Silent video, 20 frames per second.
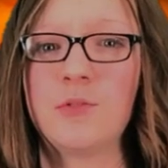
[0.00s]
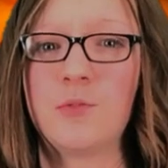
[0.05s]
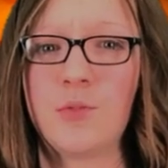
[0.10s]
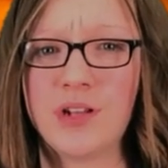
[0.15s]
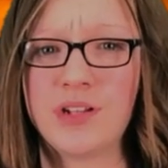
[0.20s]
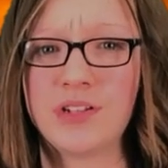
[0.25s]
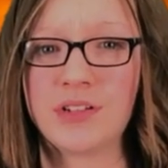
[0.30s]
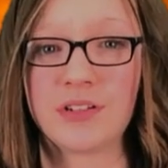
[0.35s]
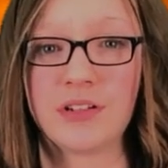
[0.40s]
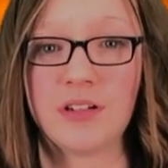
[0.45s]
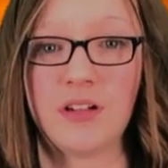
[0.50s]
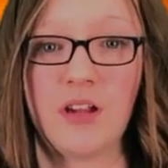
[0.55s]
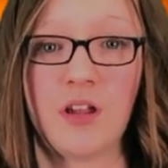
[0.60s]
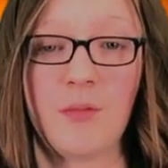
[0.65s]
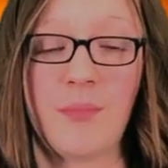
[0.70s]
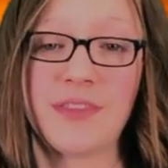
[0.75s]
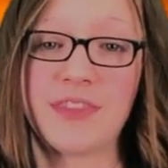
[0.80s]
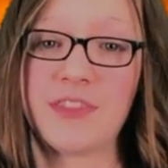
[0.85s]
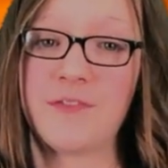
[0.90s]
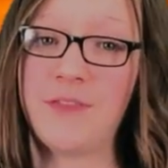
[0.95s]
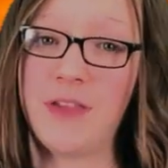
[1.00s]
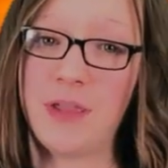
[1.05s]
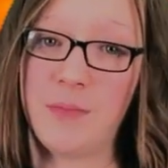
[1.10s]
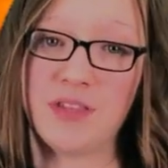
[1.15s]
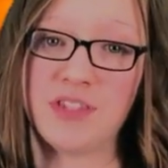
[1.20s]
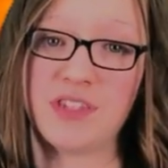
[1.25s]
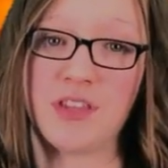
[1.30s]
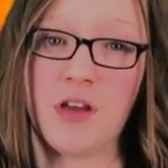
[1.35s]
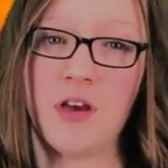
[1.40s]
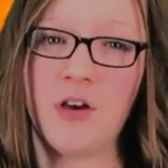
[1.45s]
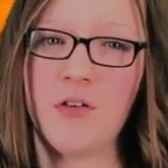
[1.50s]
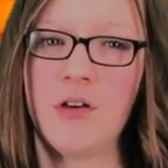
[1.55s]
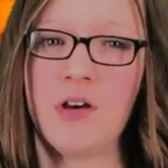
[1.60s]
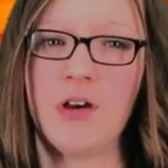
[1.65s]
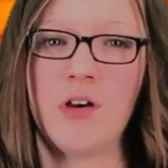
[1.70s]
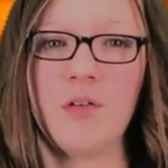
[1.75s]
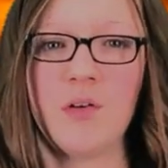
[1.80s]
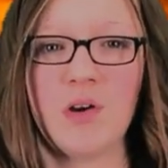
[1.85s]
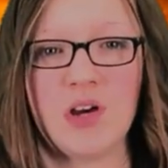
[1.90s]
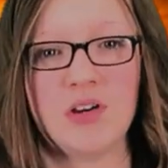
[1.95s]
to wonder about the famous
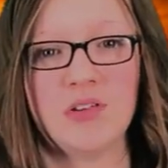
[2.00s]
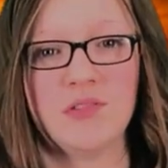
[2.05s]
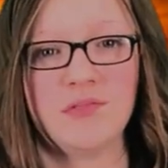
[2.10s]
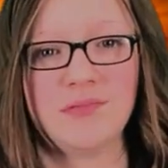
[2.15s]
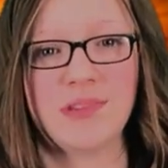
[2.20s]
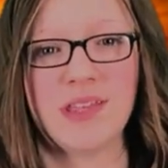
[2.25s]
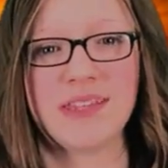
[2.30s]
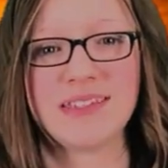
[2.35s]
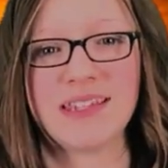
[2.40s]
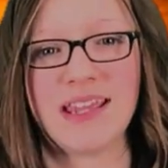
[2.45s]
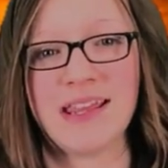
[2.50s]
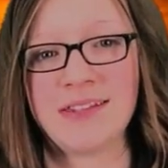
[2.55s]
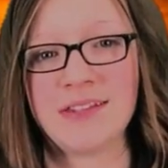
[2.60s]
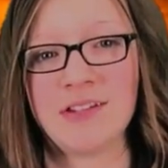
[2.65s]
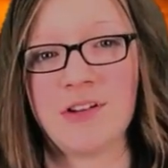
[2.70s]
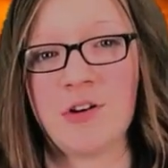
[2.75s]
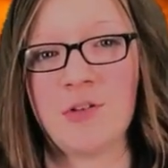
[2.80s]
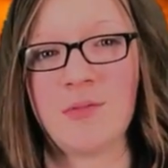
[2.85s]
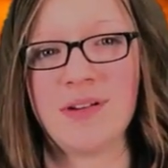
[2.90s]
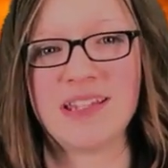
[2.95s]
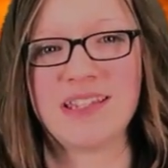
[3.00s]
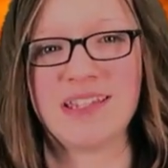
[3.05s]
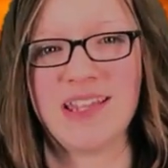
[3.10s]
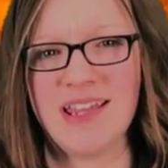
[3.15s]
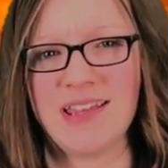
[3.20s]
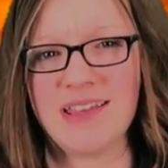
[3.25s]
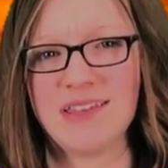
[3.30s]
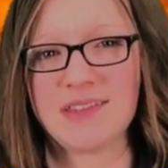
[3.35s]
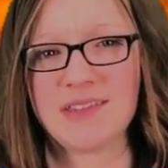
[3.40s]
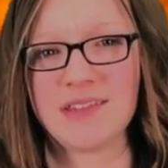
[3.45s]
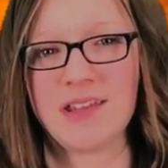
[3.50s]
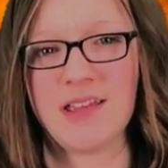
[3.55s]
ho-ho-ho that Santa always says.